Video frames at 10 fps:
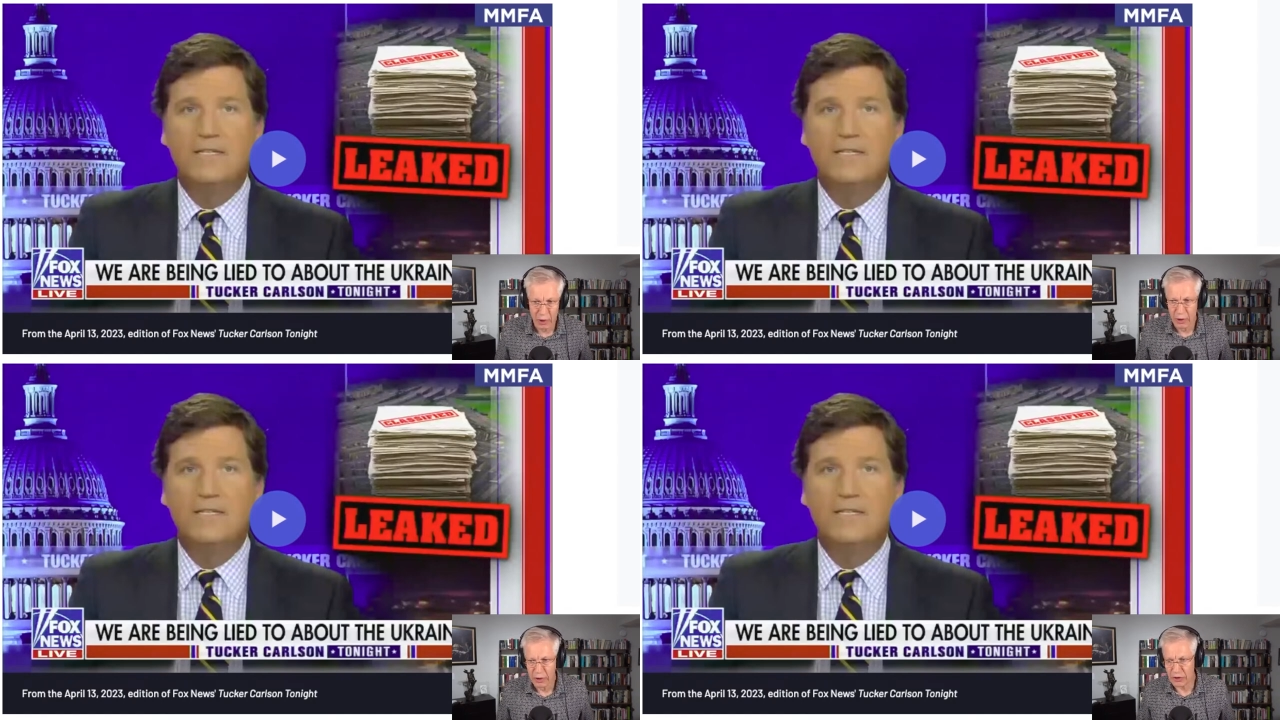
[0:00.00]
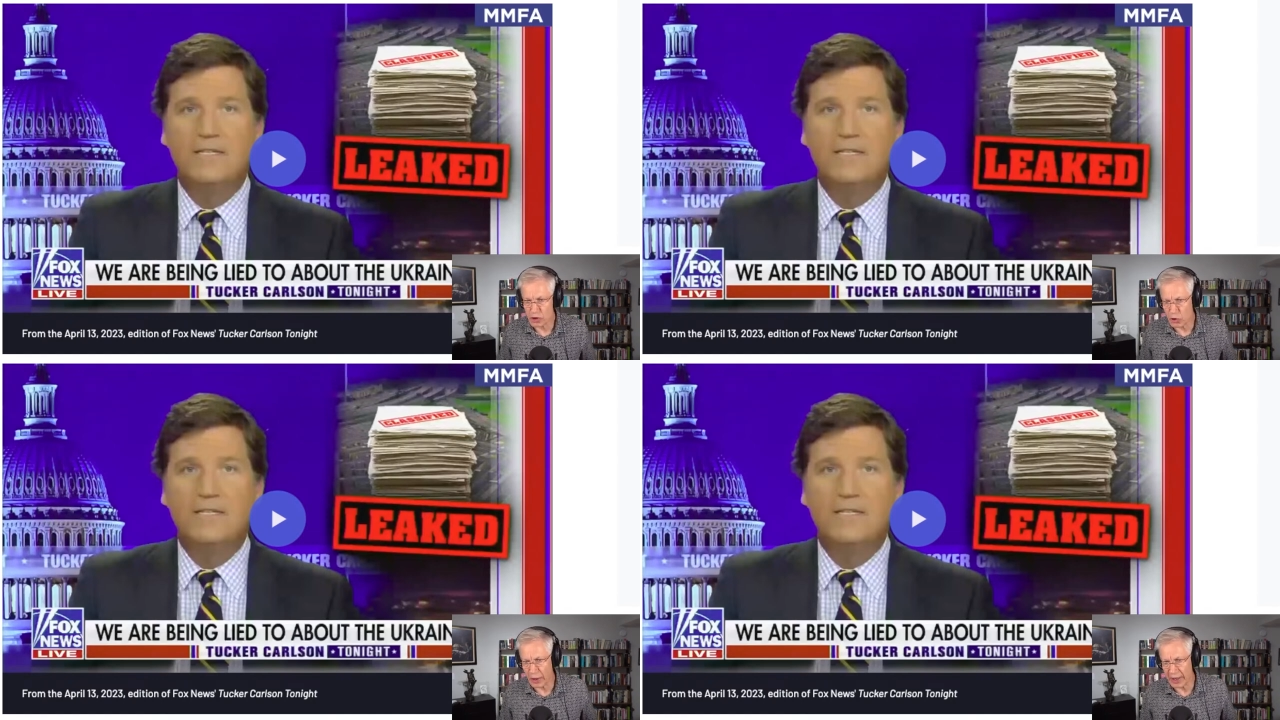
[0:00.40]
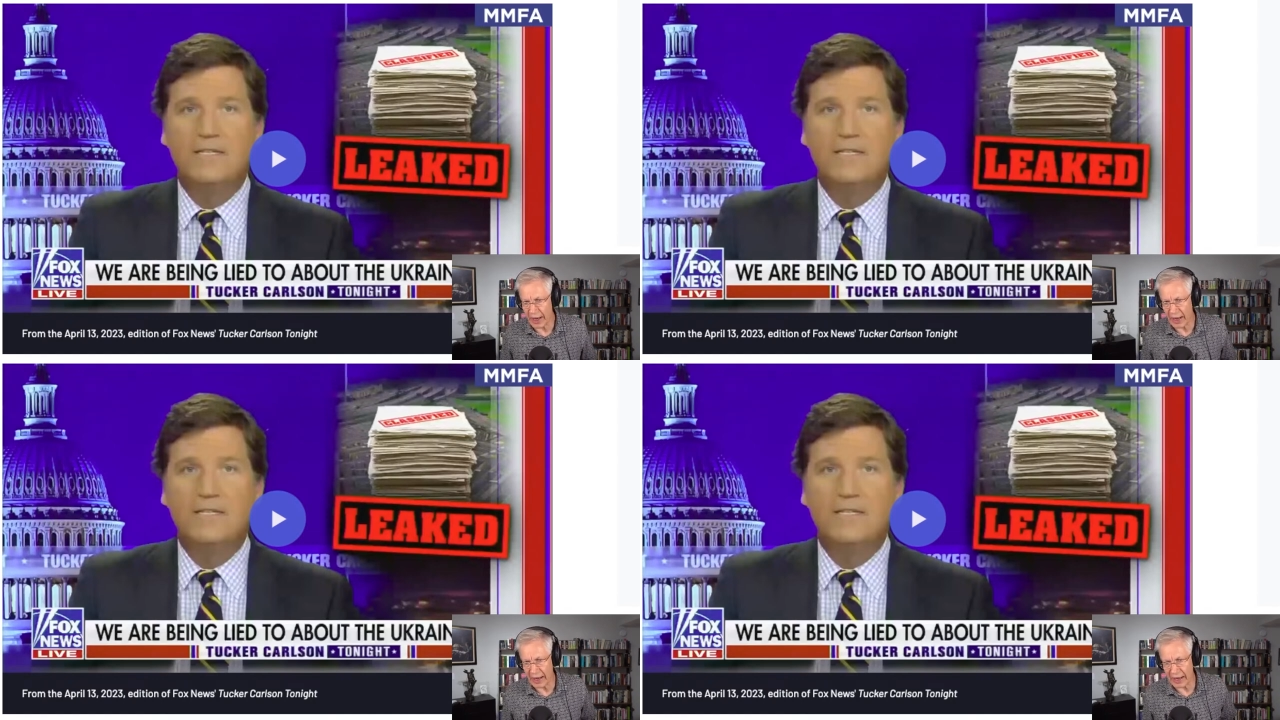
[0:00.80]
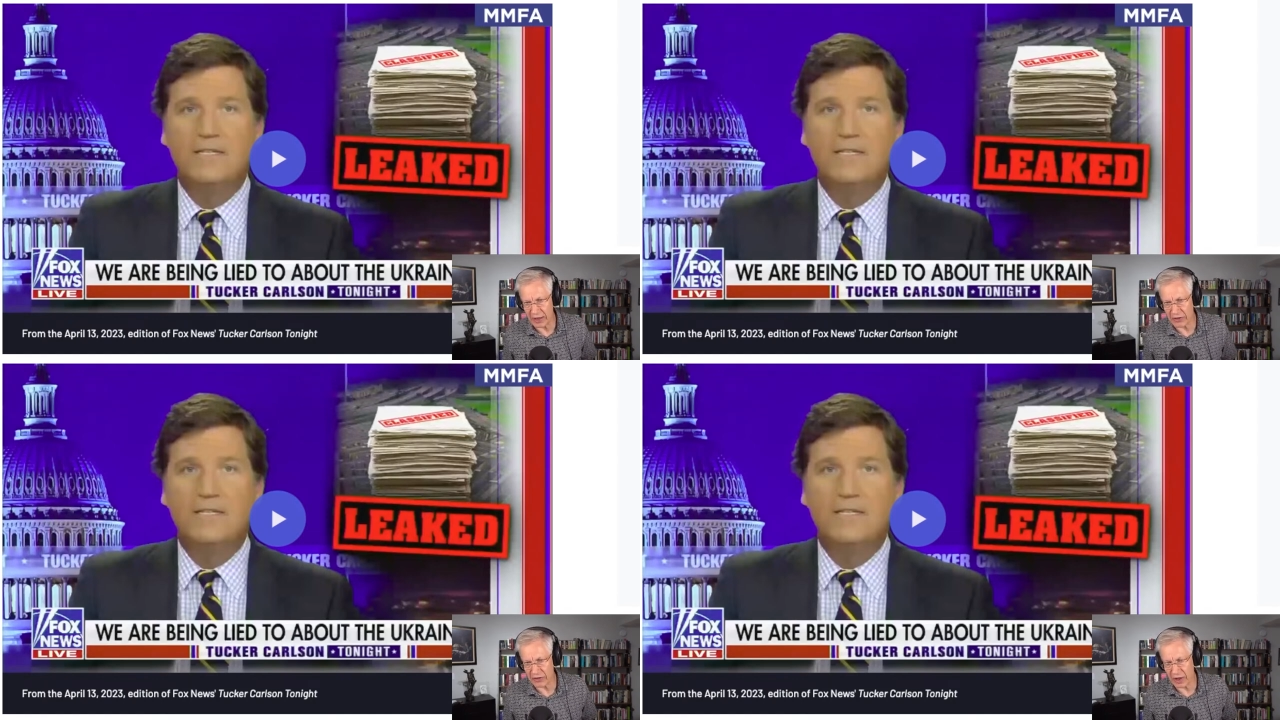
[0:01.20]
Speaker 1: that Ukraine
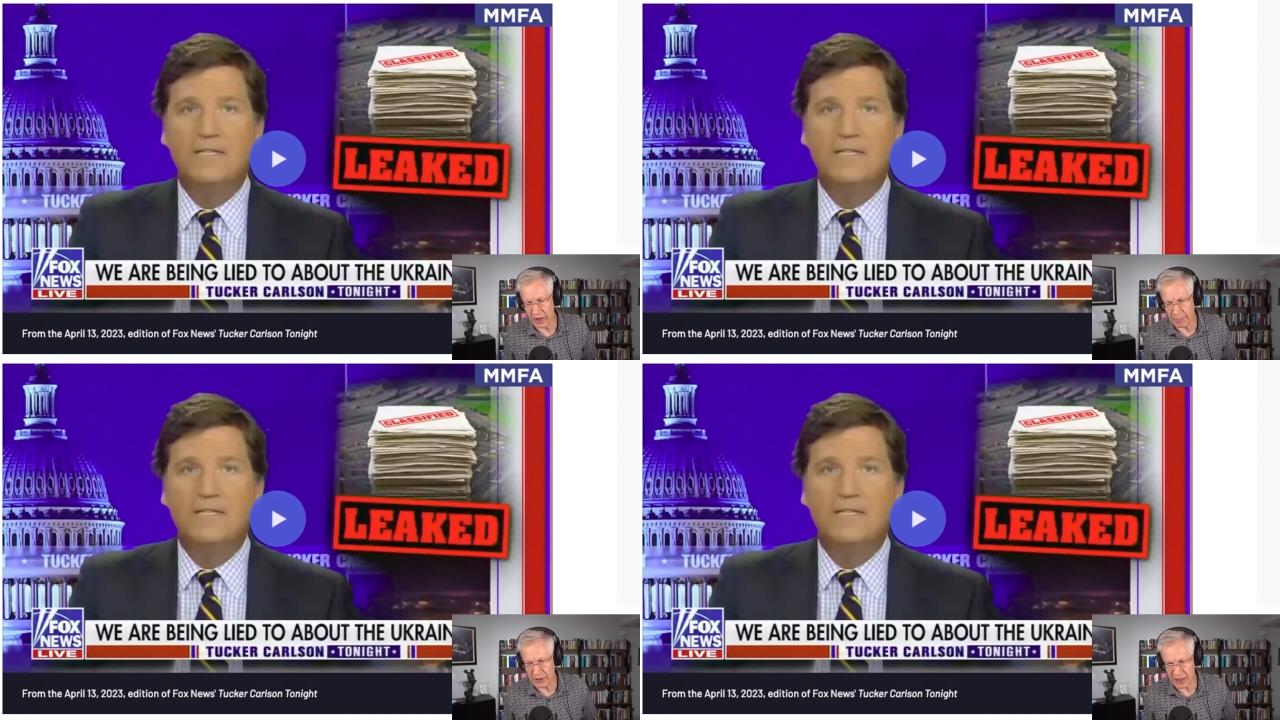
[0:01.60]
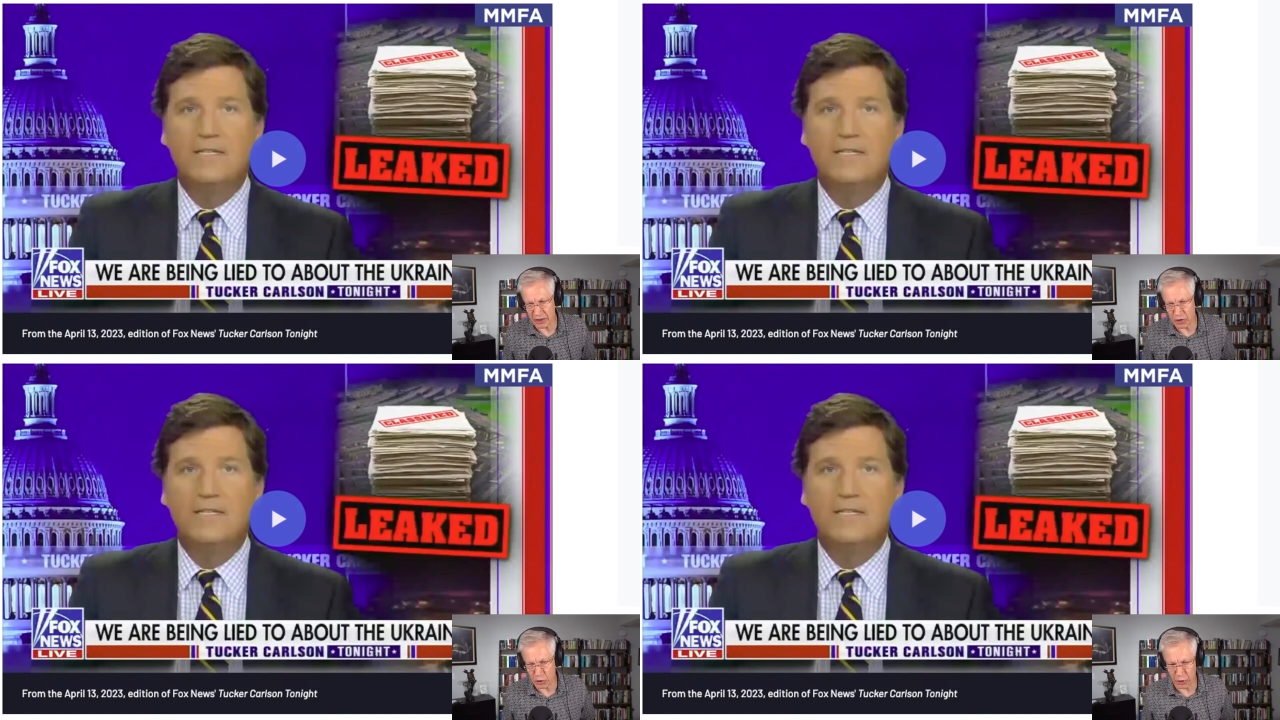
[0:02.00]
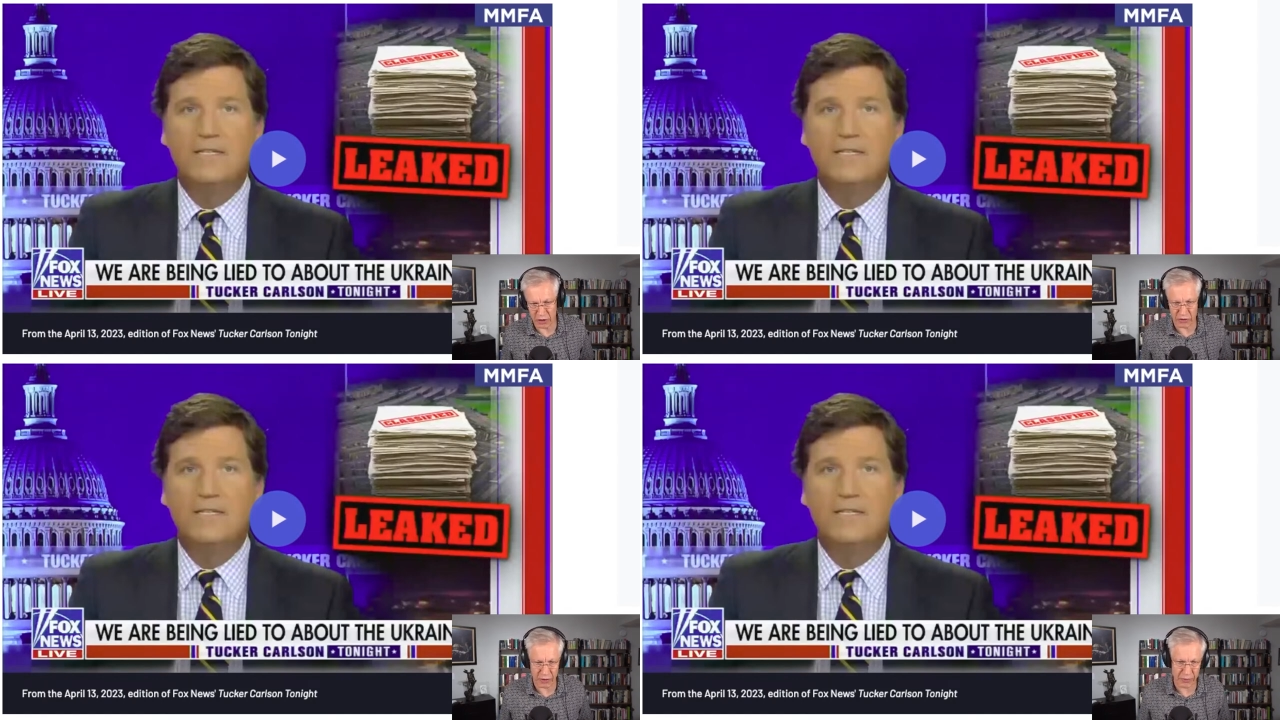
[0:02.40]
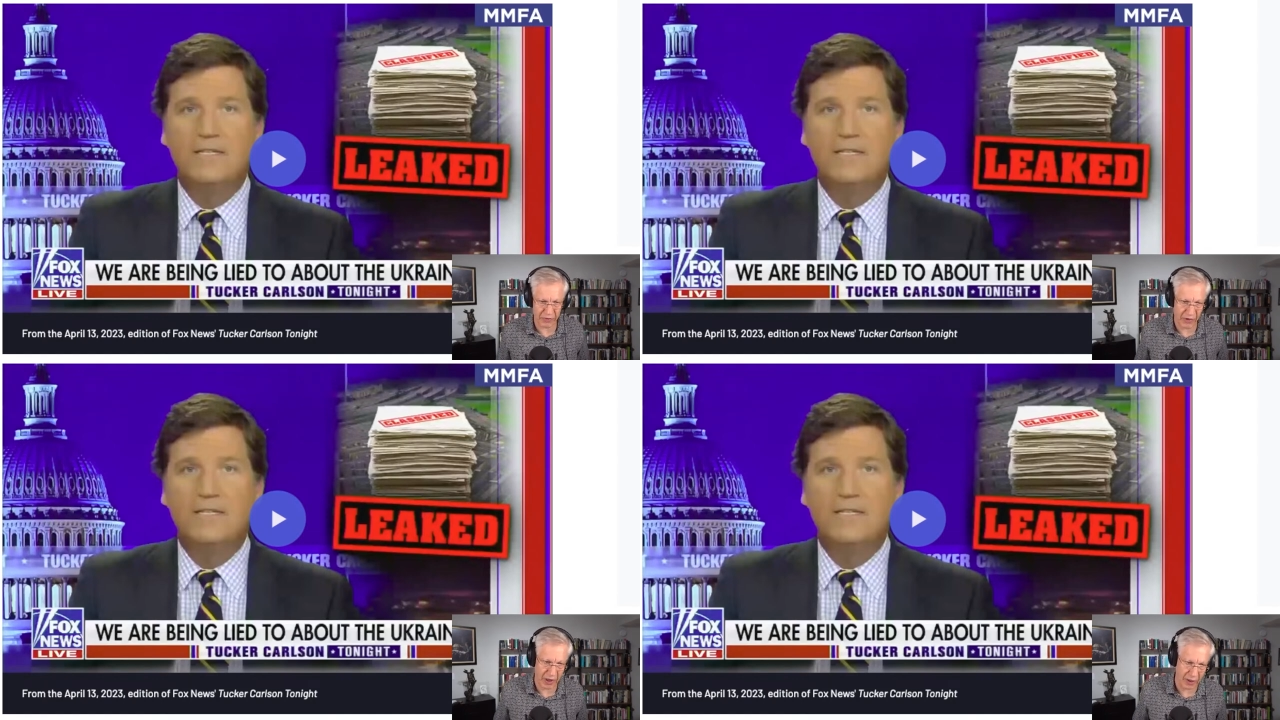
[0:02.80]
has a particular shortage of
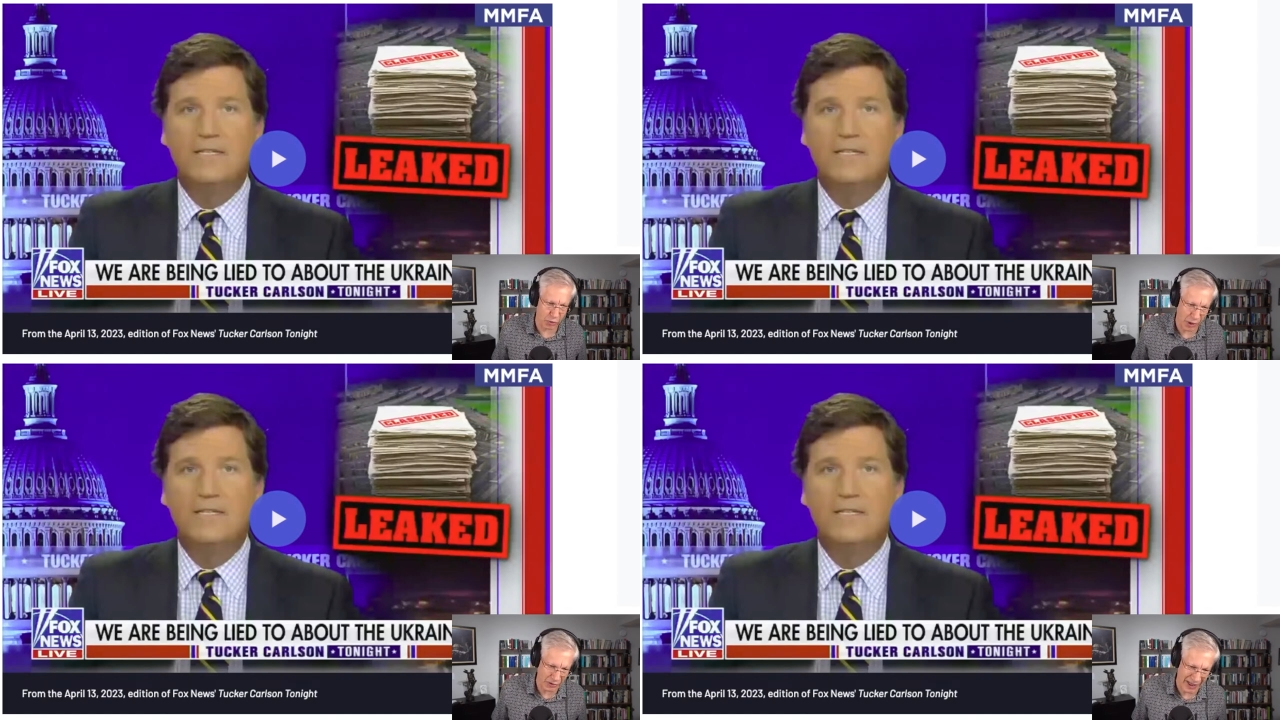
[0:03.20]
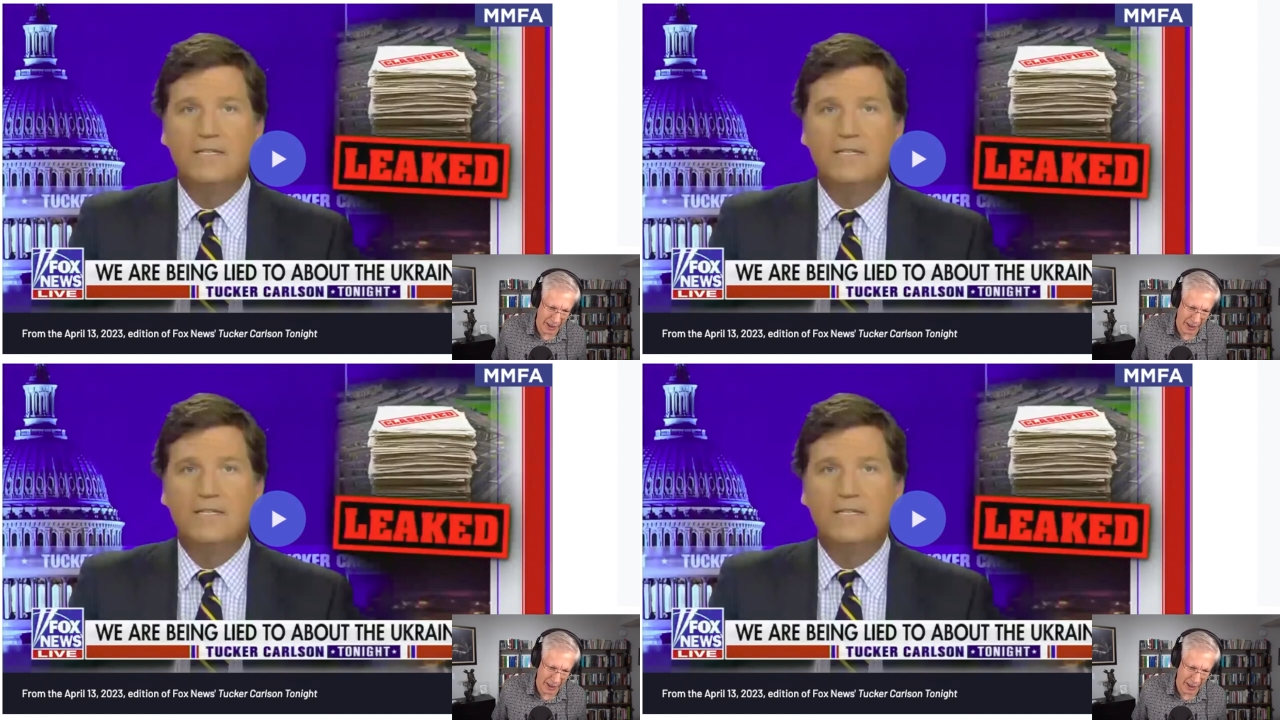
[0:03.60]
ground-to-air